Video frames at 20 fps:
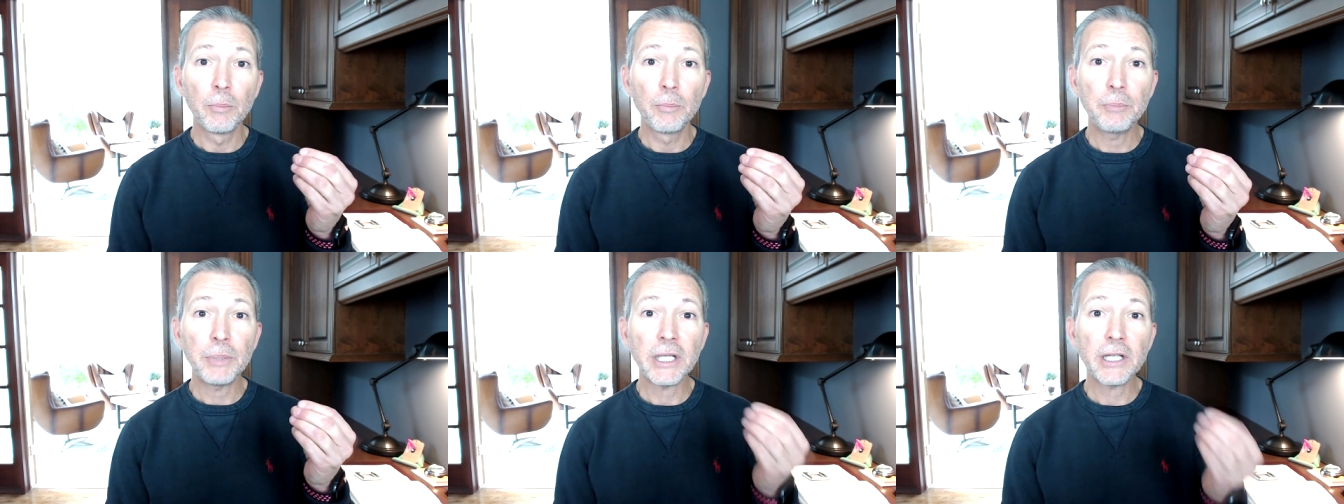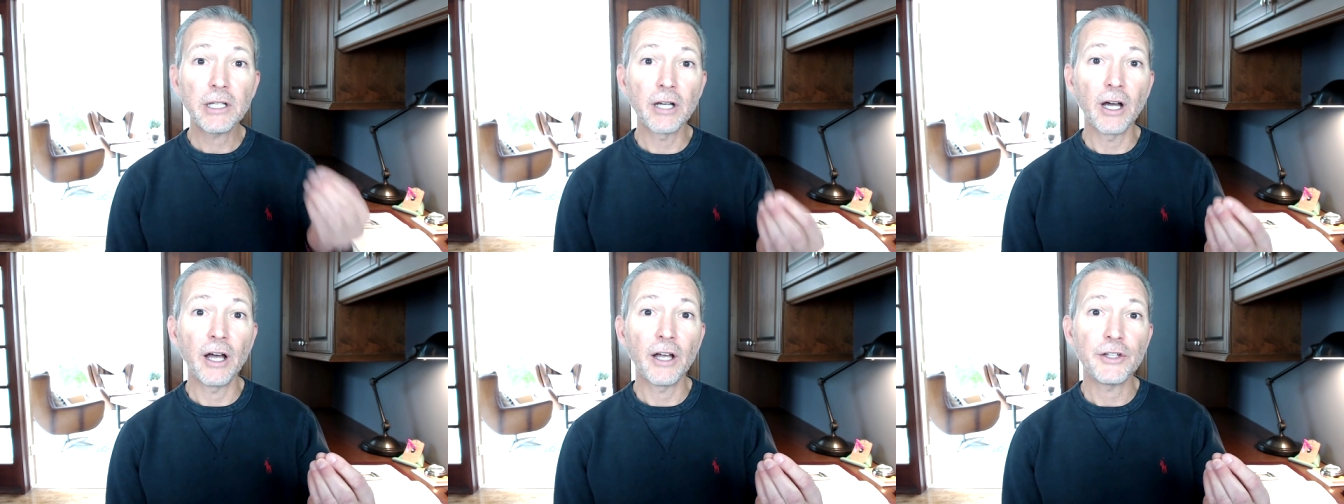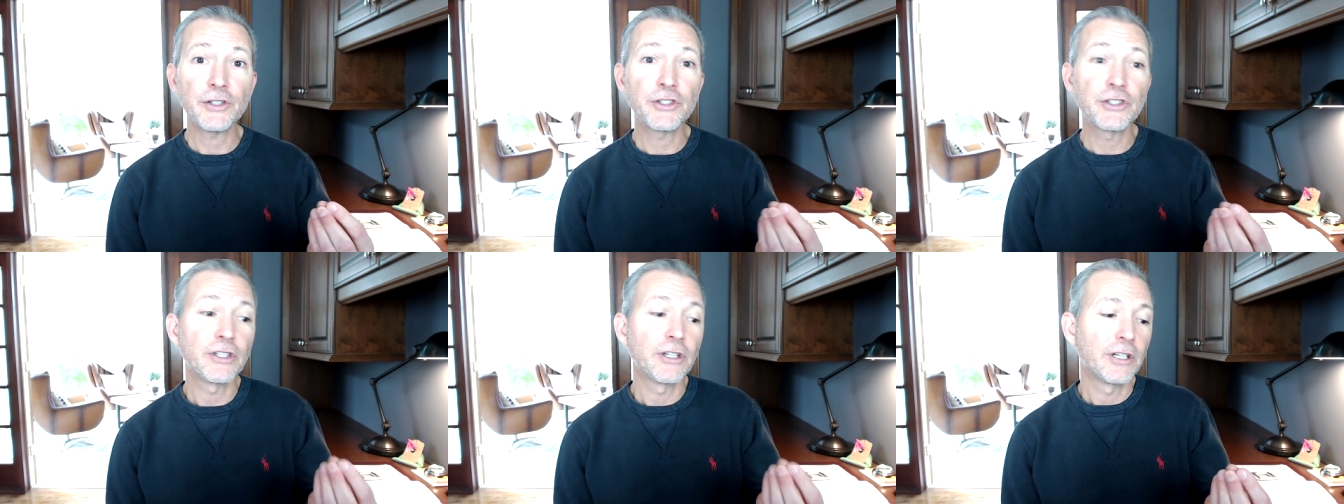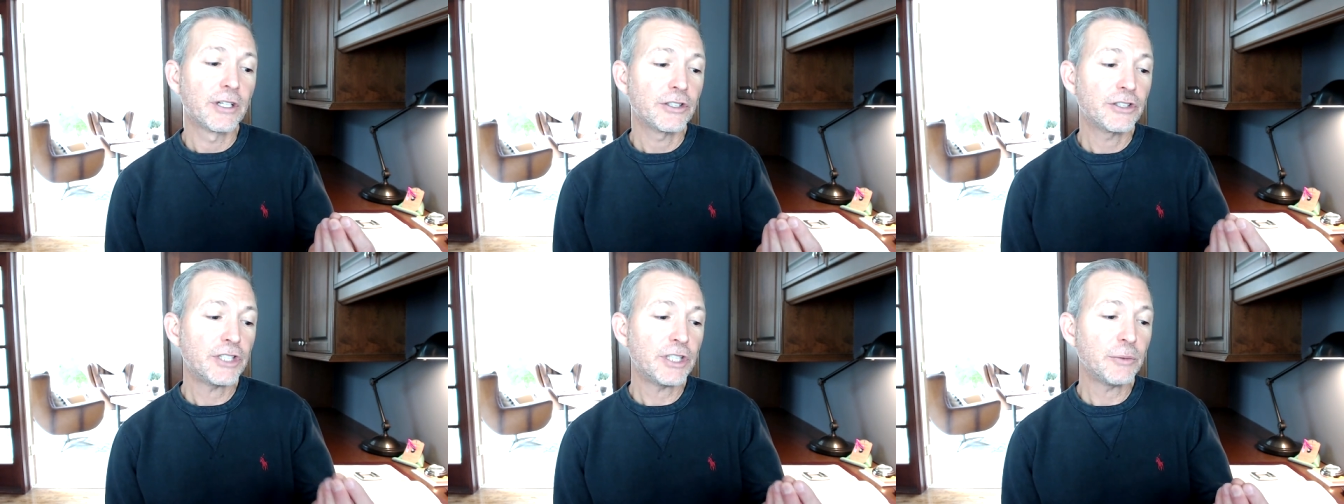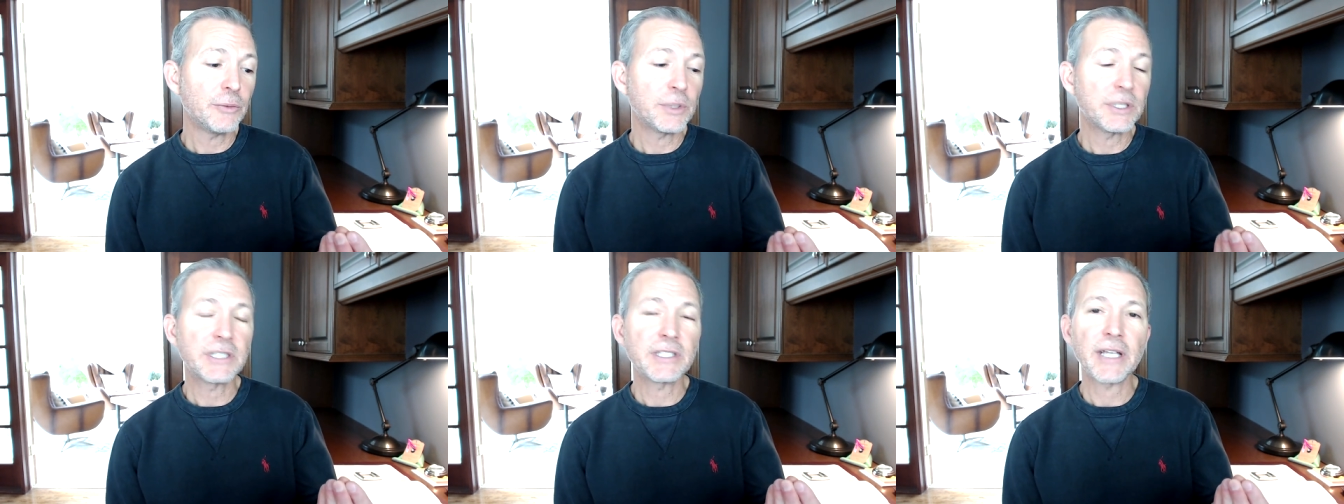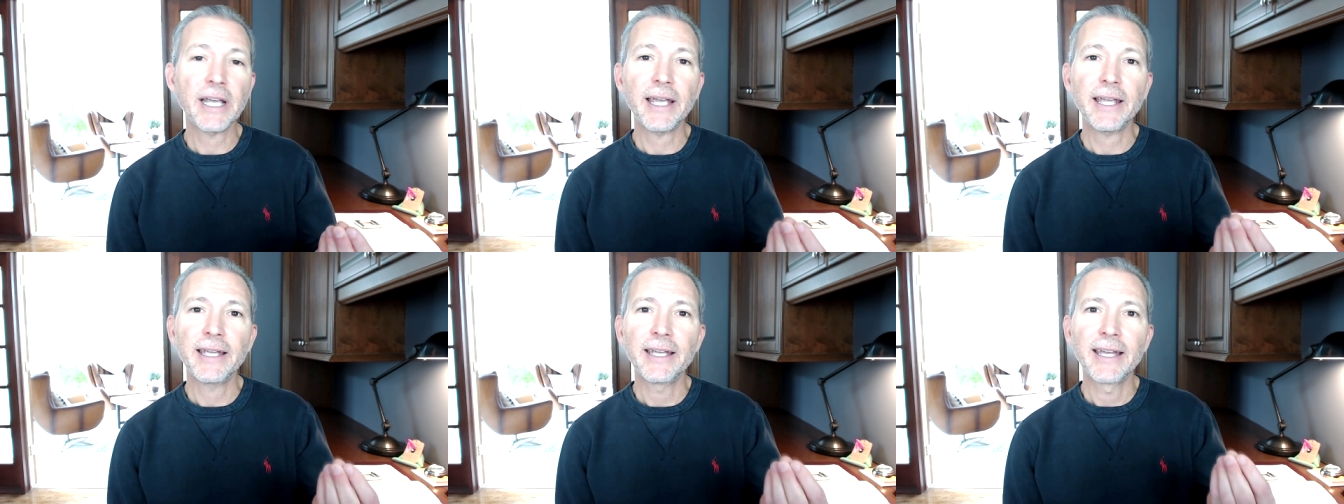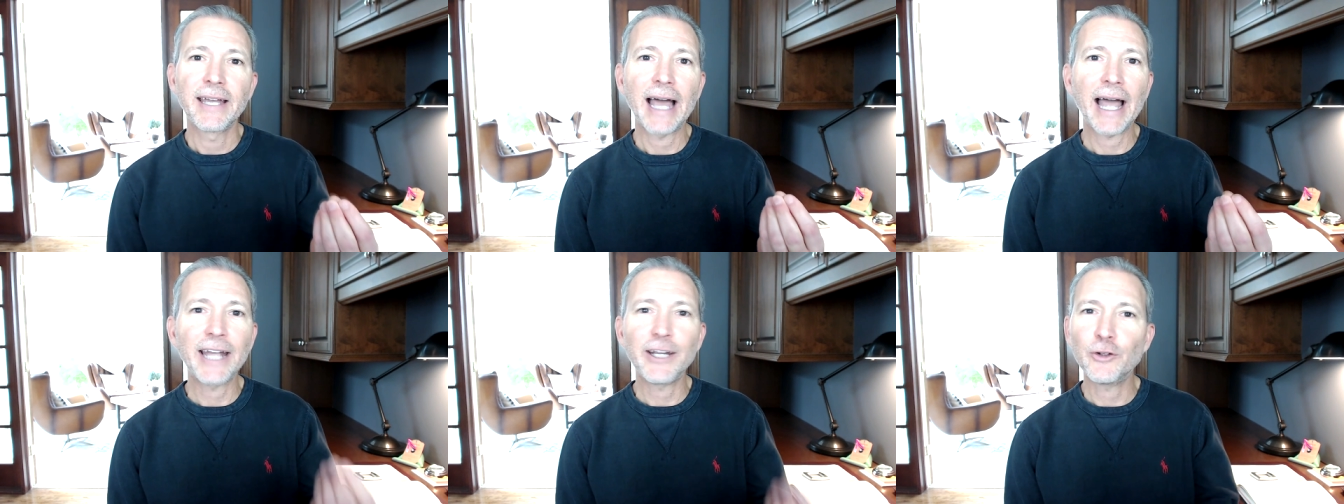Because she would say,
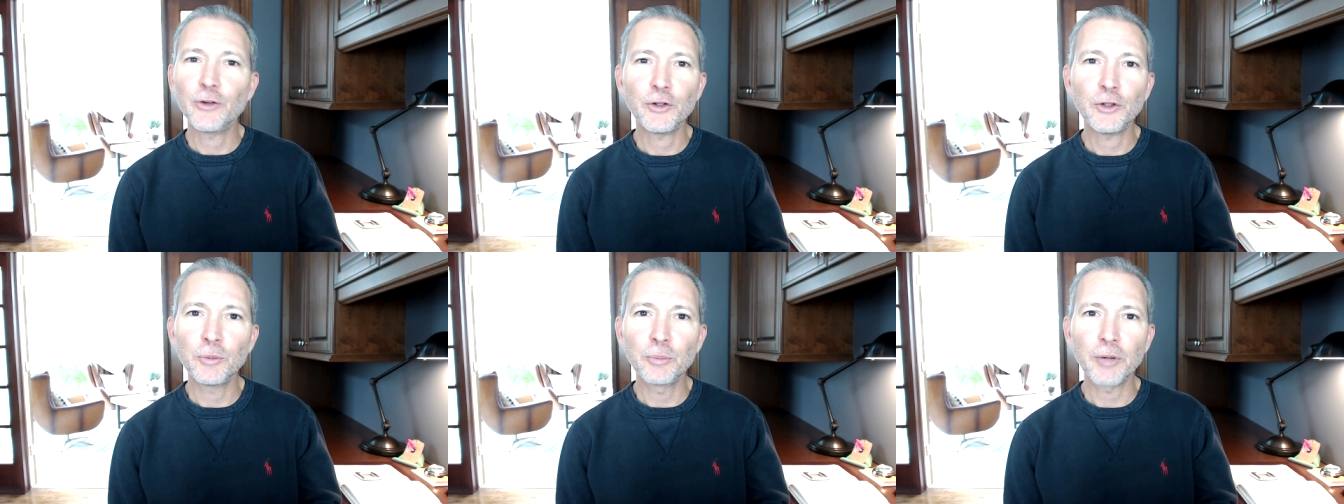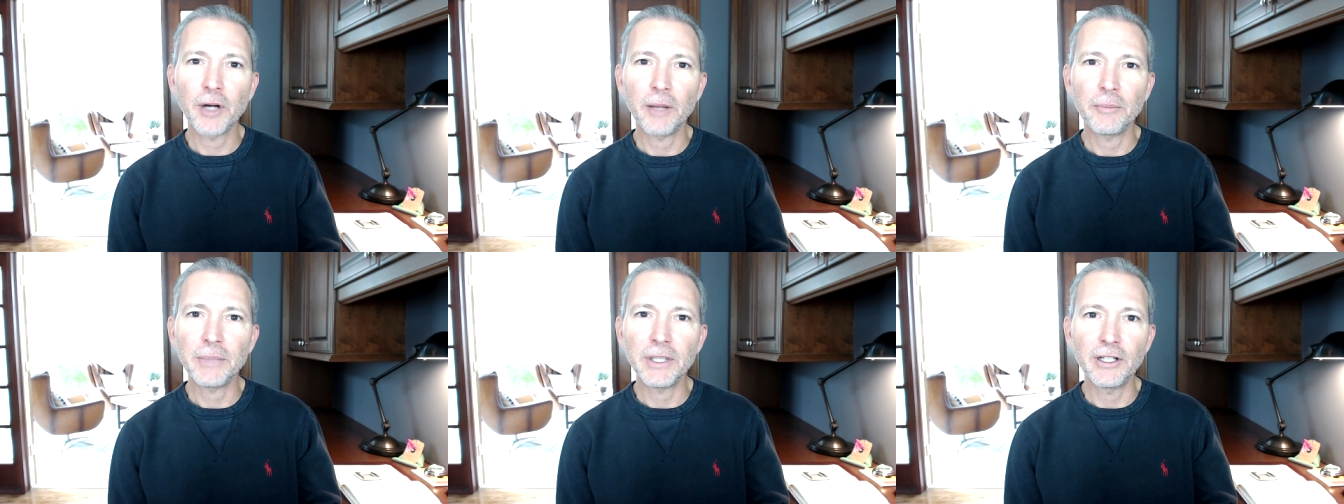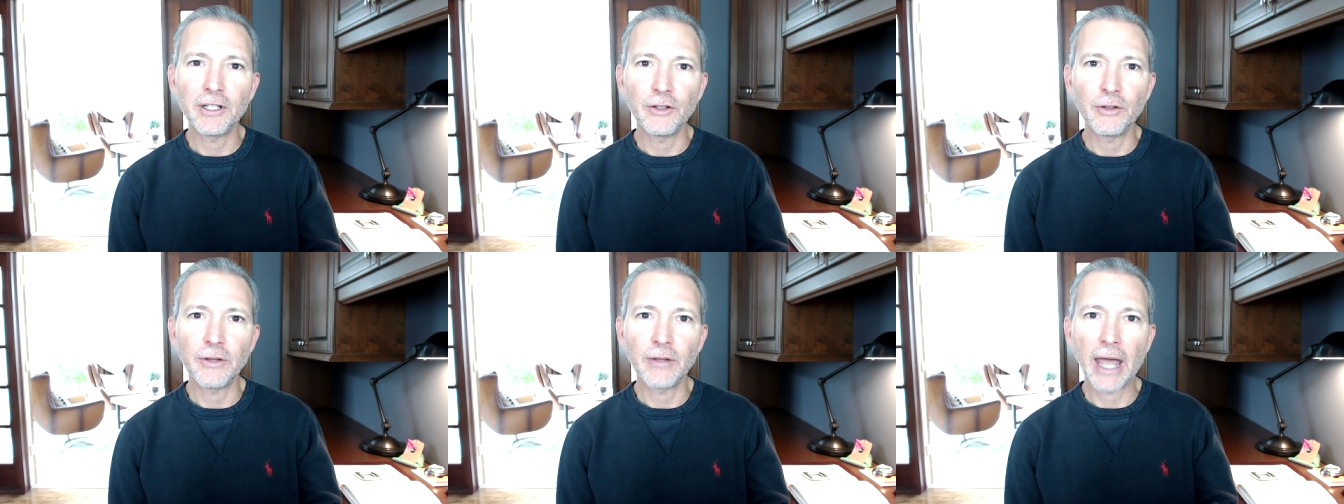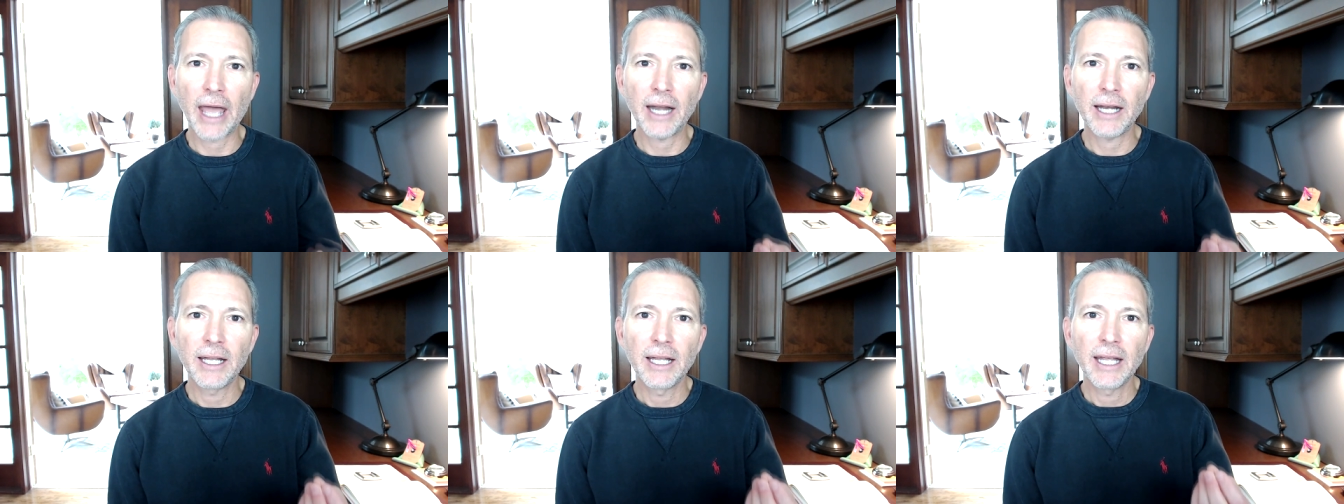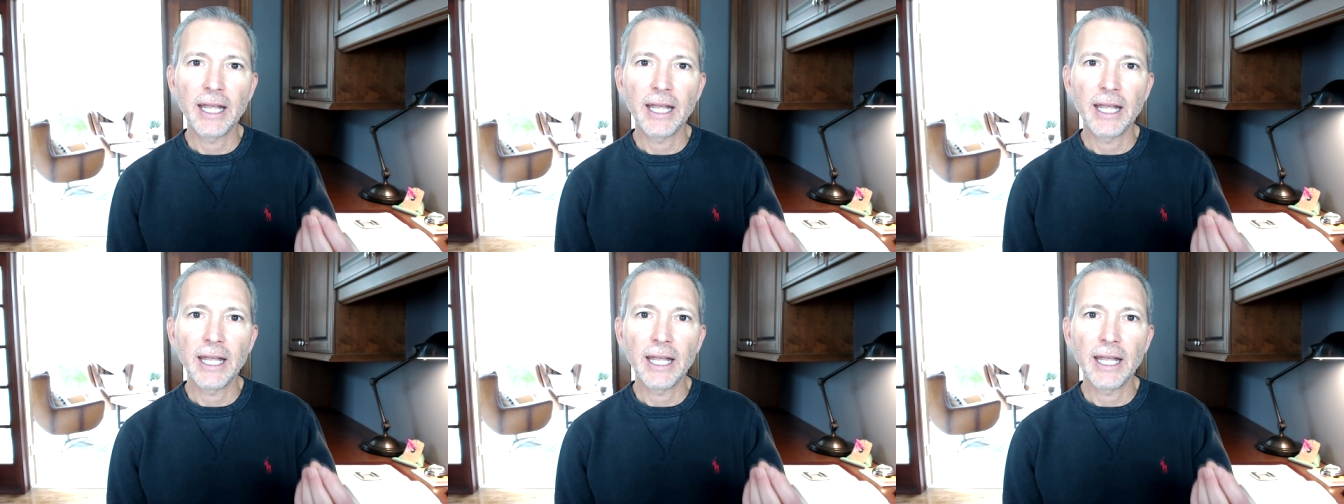I know you prepped me to do that,